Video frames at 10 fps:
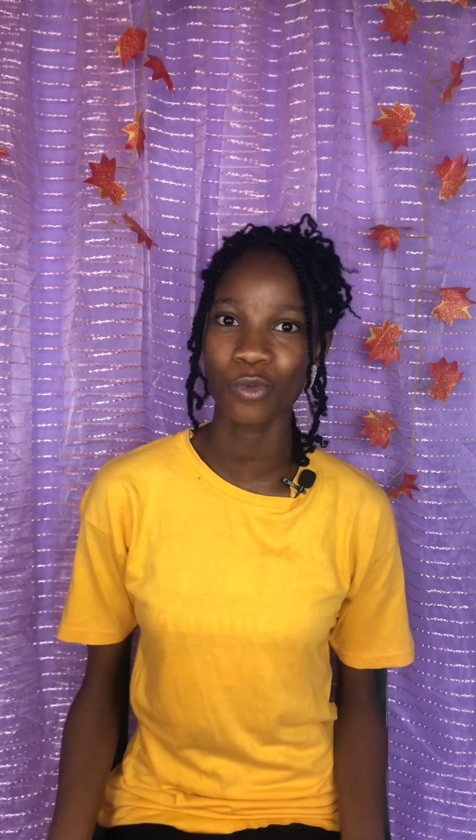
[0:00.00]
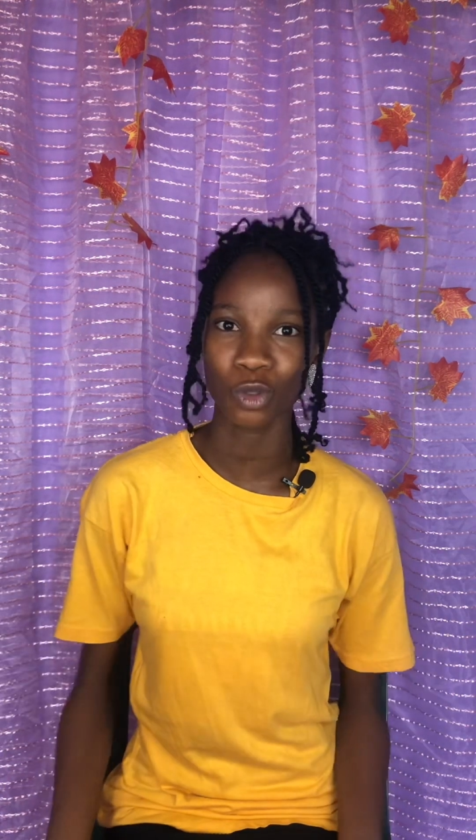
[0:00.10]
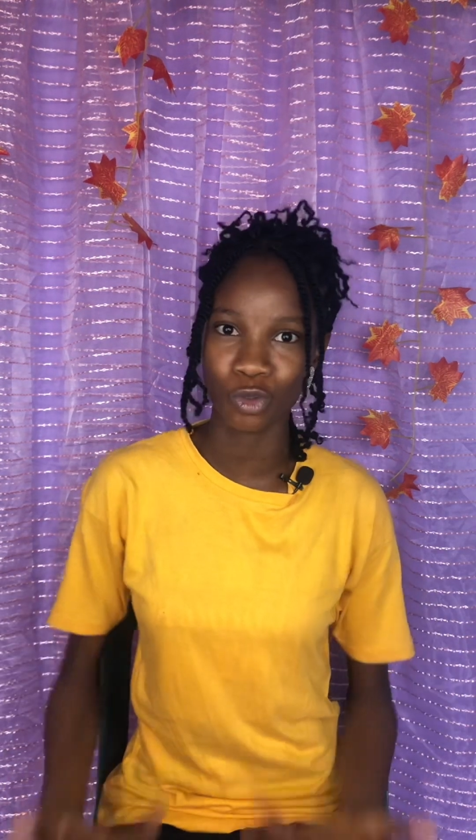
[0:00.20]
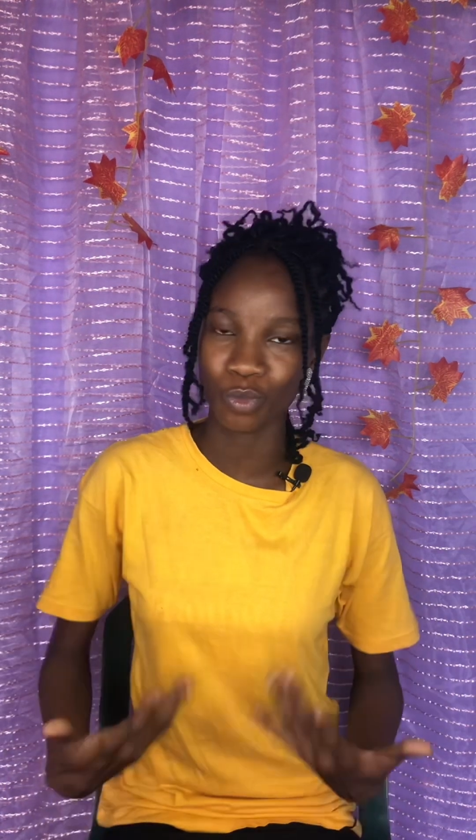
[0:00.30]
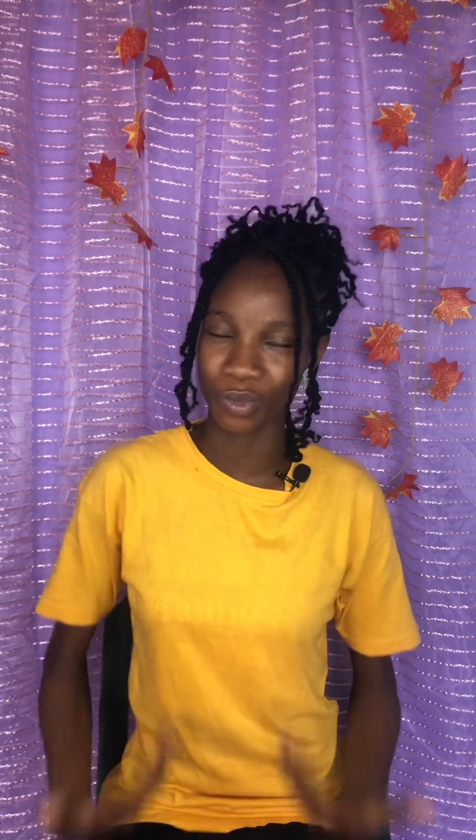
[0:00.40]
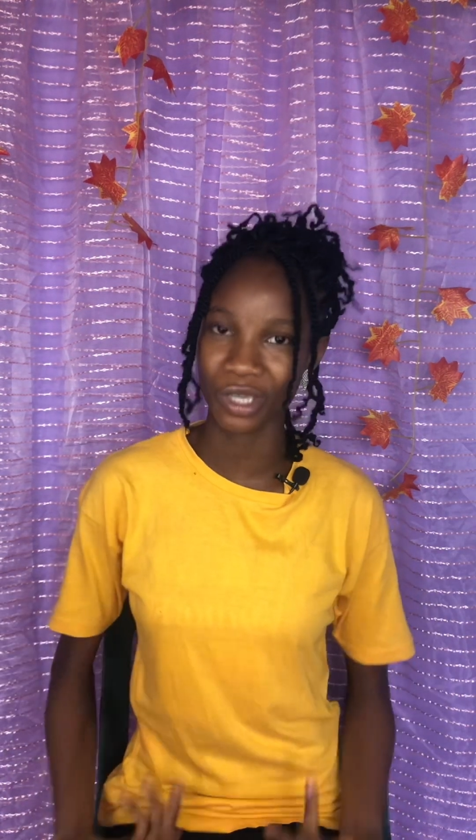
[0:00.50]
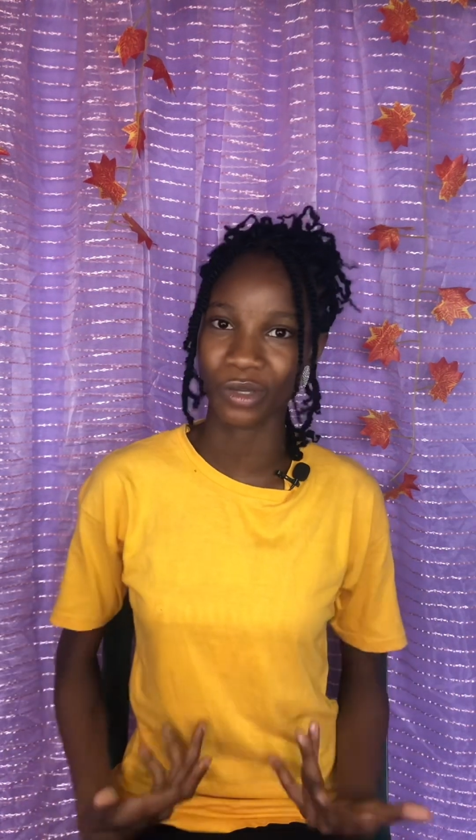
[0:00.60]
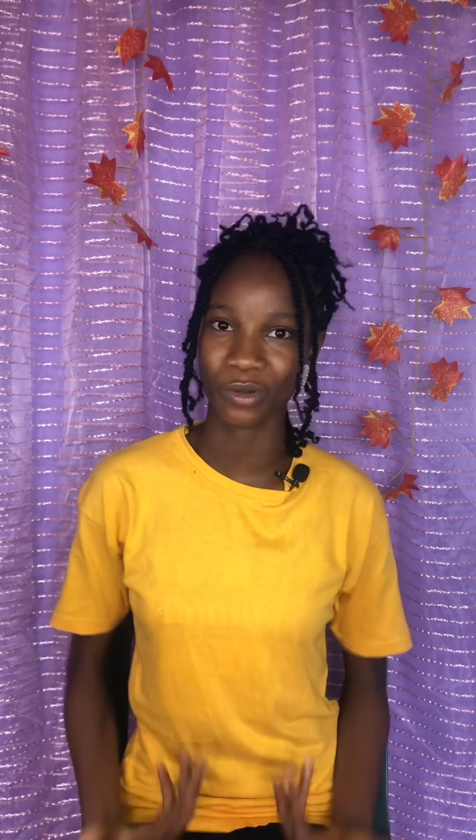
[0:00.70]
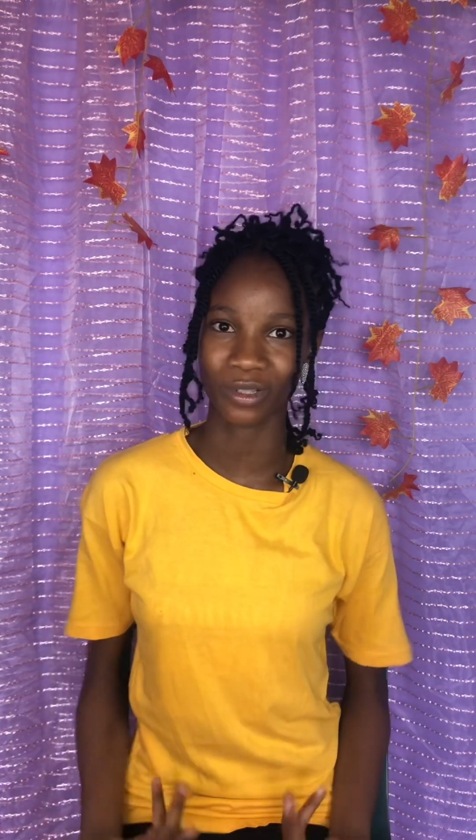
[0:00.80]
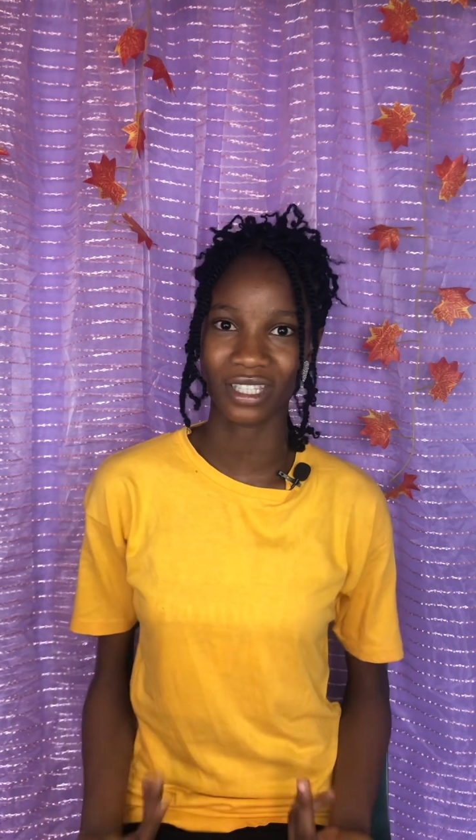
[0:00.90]
want to be a
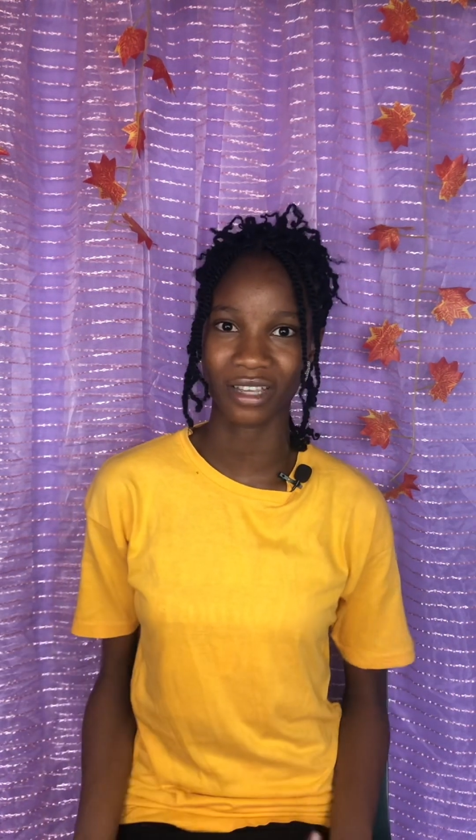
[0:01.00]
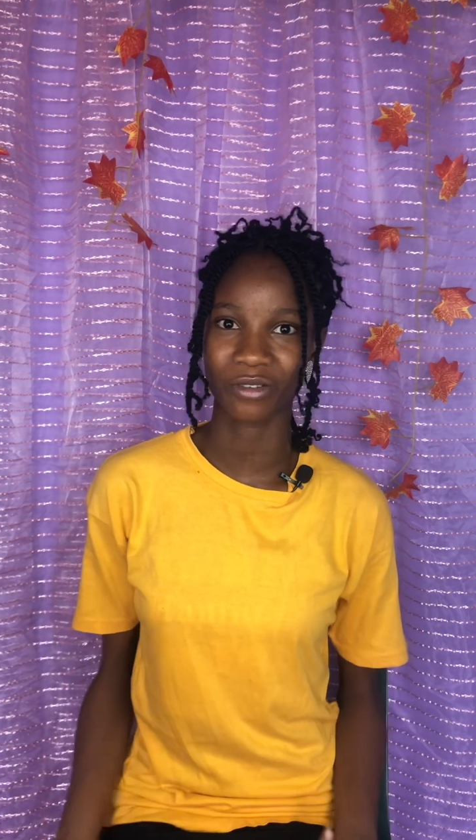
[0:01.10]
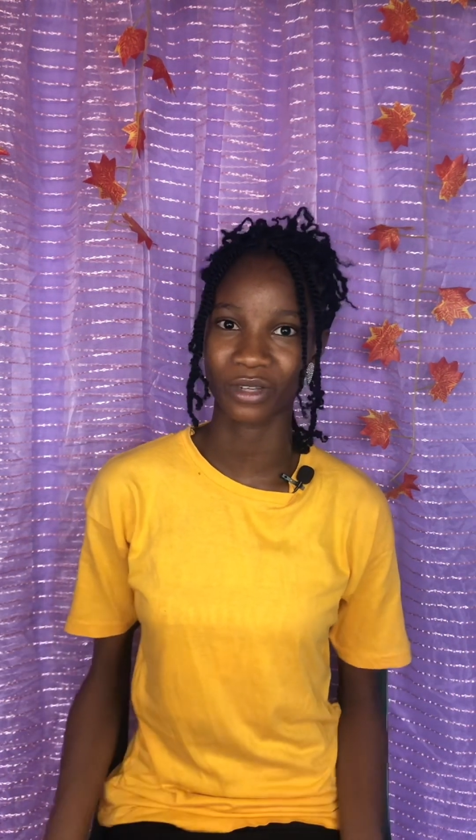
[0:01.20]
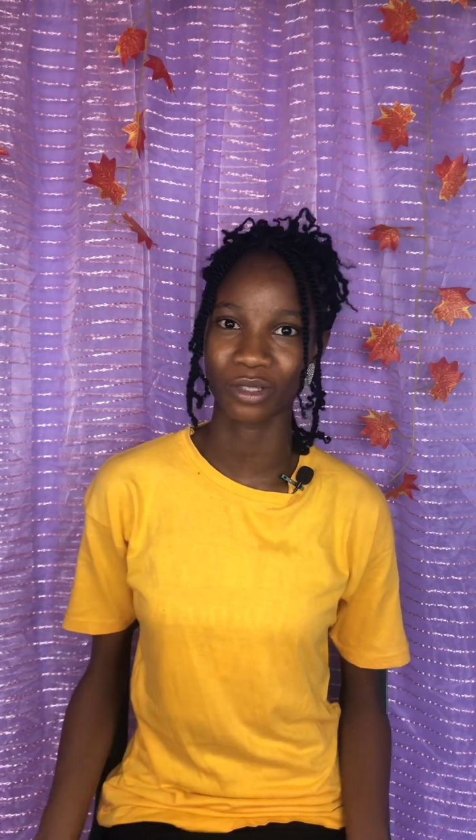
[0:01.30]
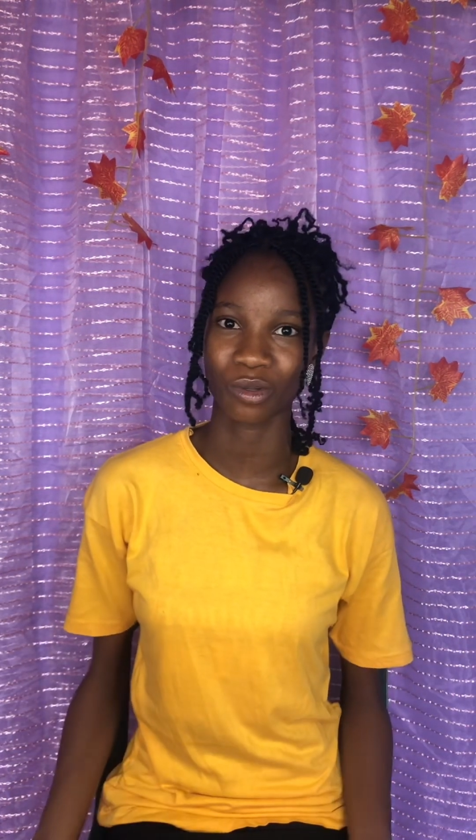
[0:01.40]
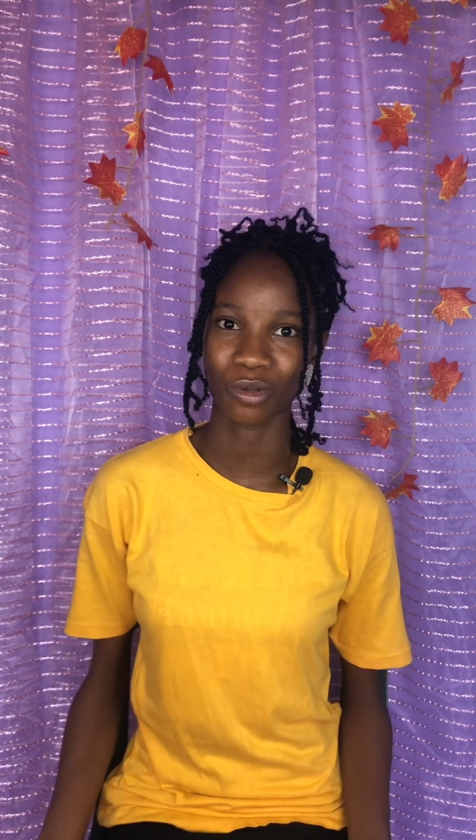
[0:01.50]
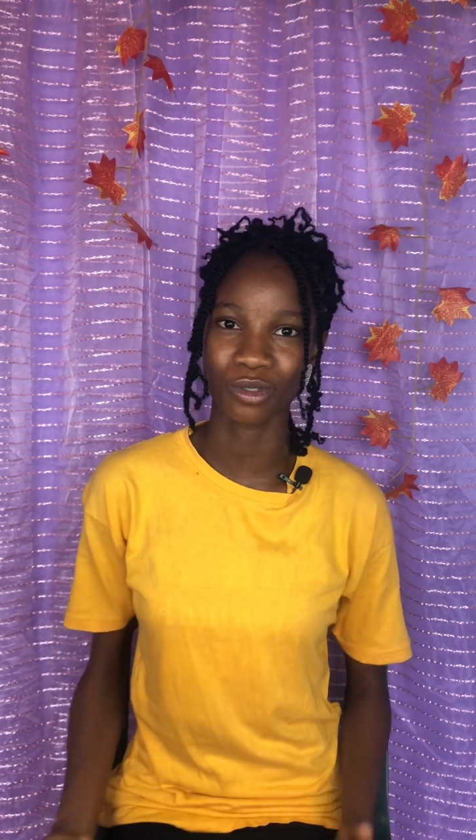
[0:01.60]
content creator.